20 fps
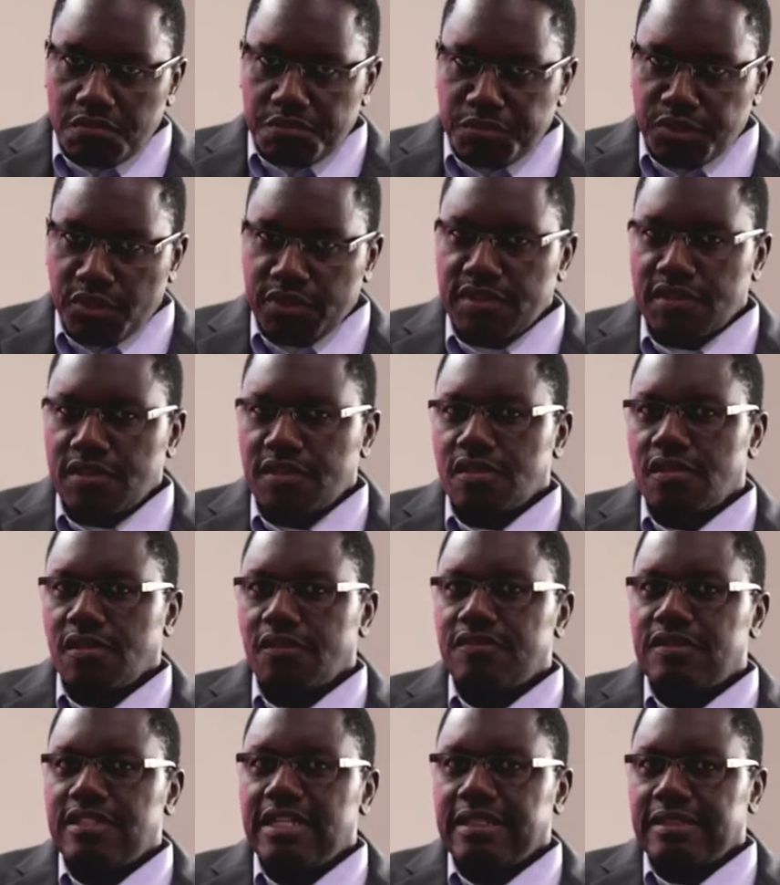processing
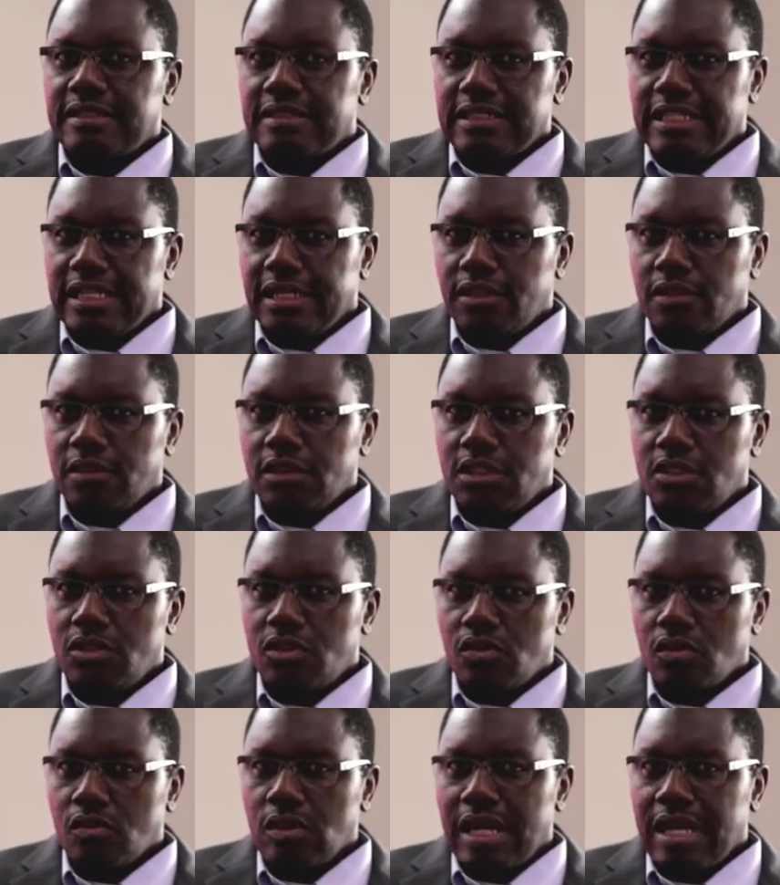of data now
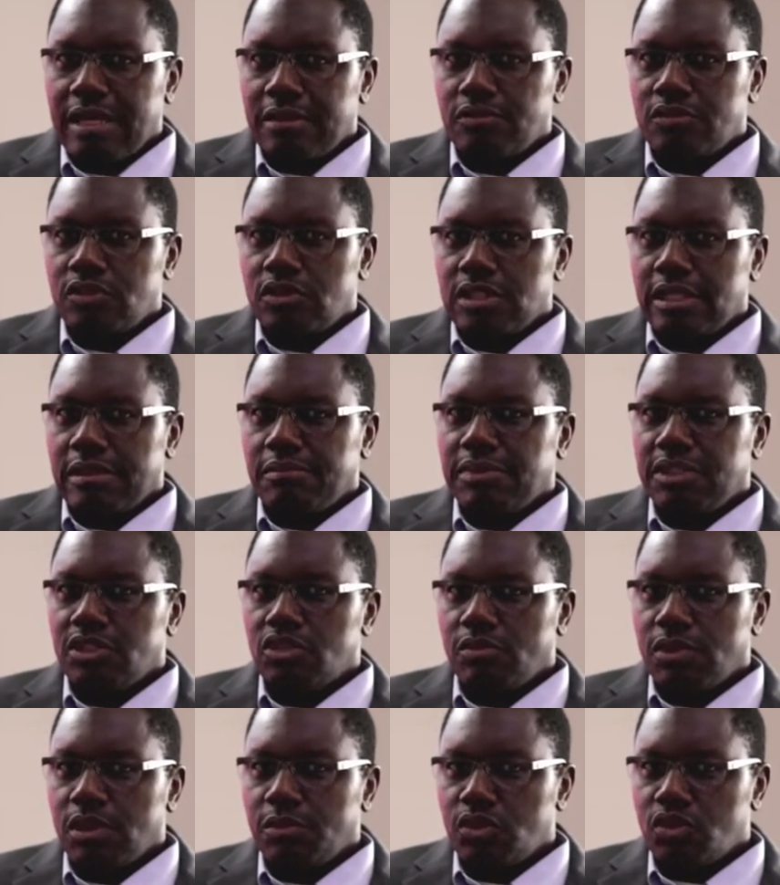into the ability
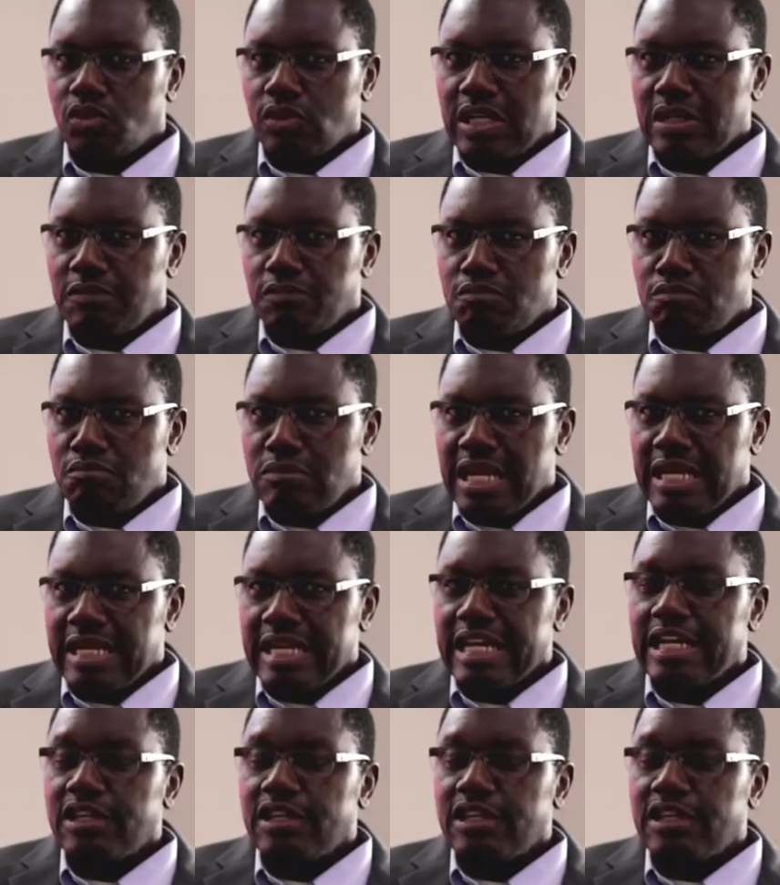to be able to make